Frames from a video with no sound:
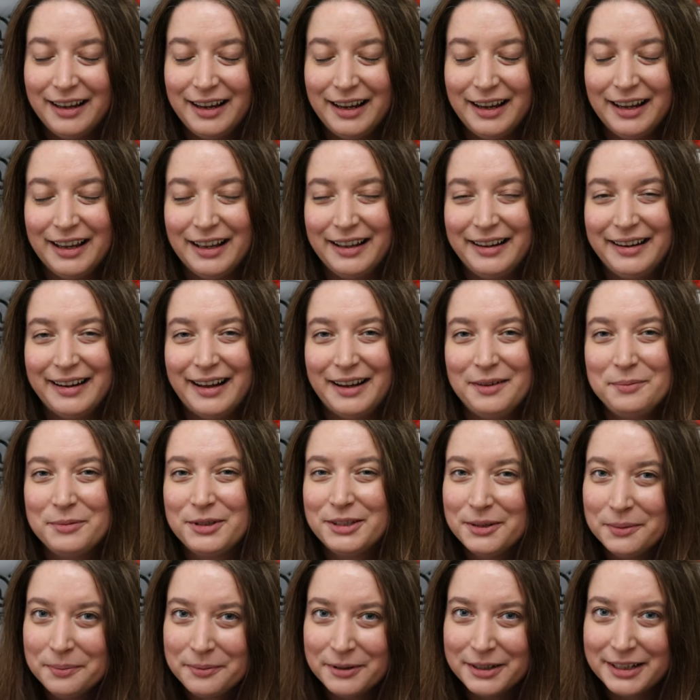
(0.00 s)
and I'm
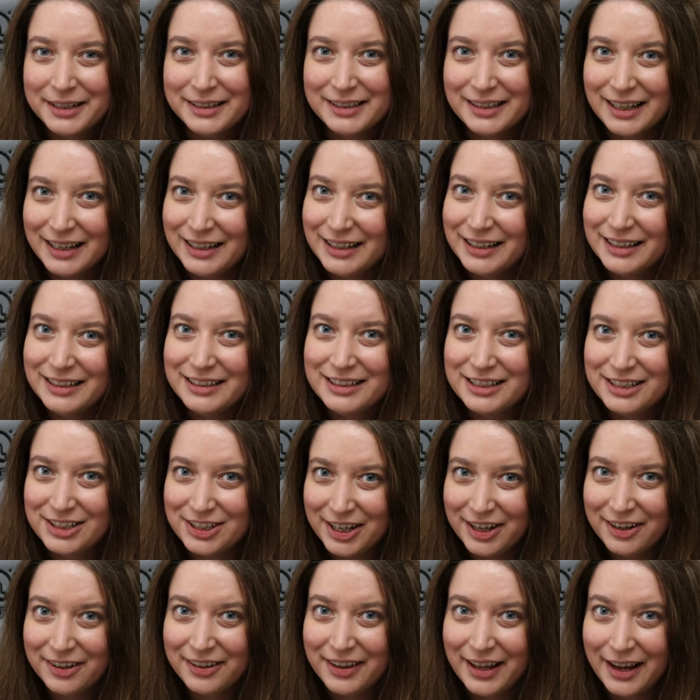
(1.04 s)
super excited to
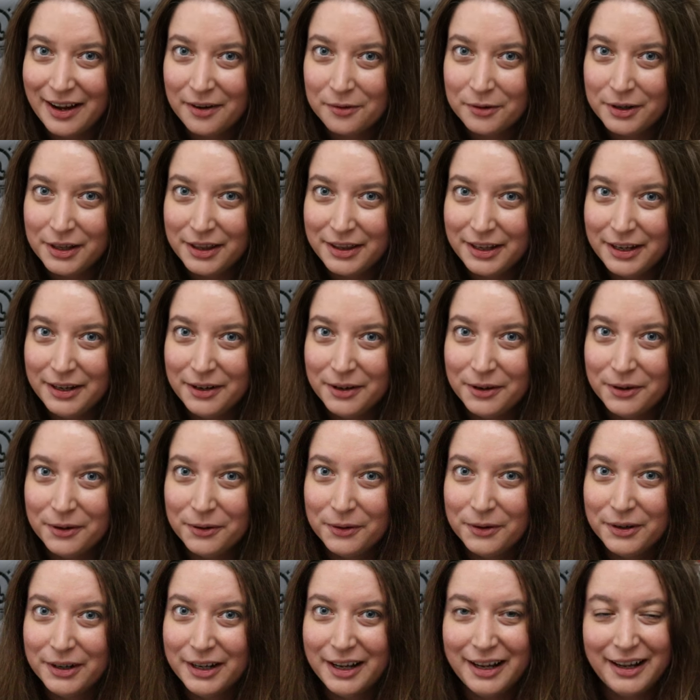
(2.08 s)
share that with
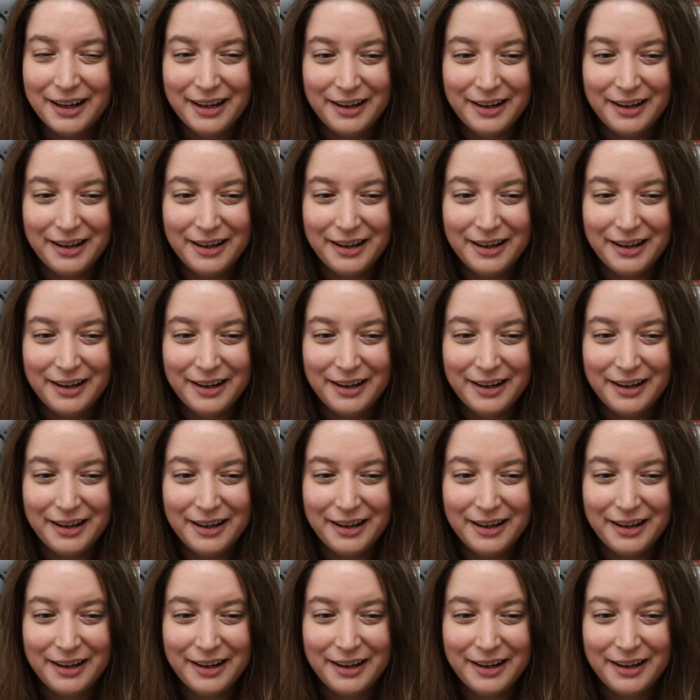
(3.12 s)
you.